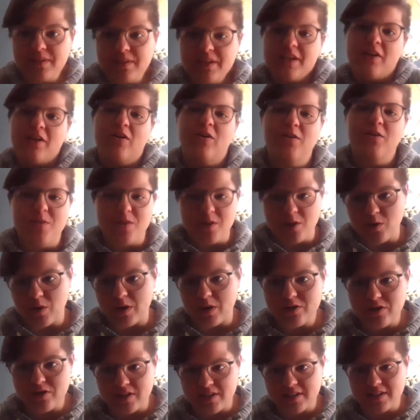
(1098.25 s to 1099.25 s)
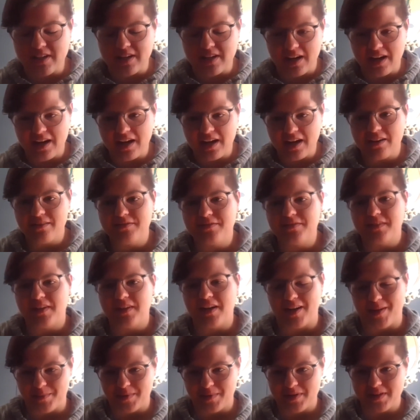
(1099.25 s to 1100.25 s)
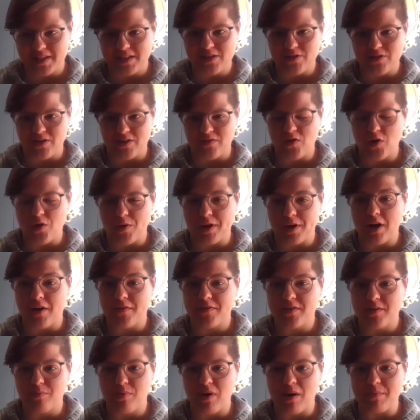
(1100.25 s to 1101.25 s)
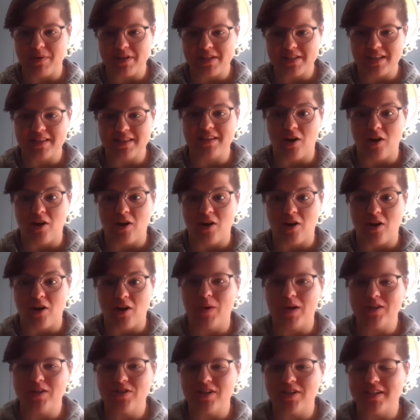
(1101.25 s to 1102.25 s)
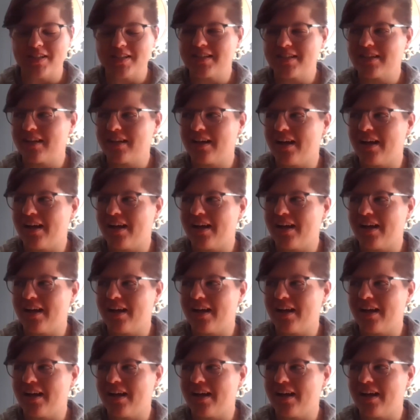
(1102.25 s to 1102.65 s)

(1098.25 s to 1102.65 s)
here are the questions that I have, because it's sort of going off the premise that there are questions.